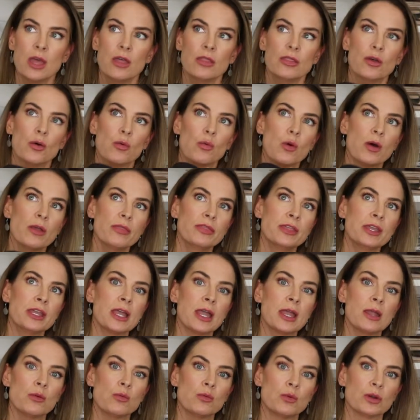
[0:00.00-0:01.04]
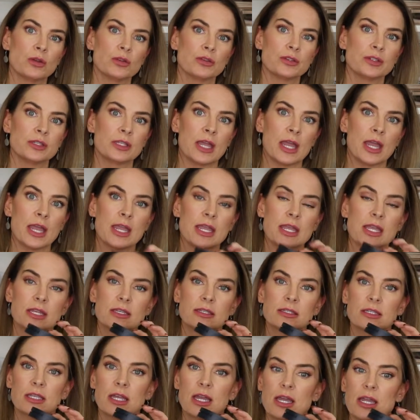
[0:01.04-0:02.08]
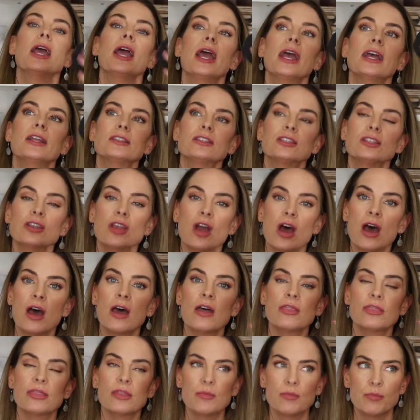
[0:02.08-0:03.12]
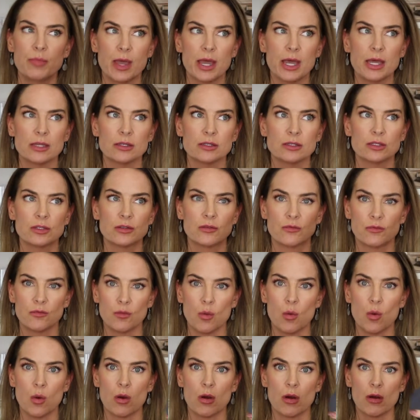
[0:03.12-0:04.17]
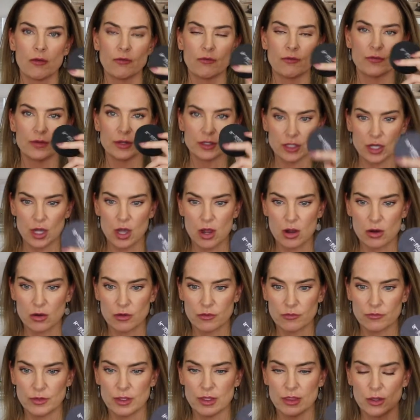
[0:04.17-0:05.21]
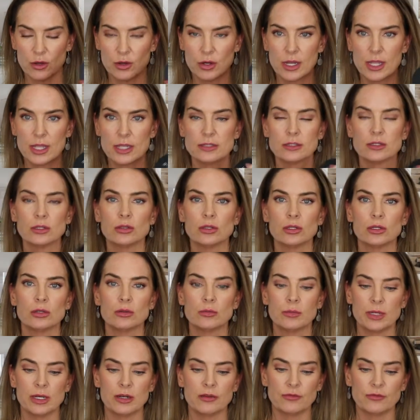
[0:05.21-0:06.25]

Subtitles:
The one thing I will say is that it's not the best for photography. There is a little bit of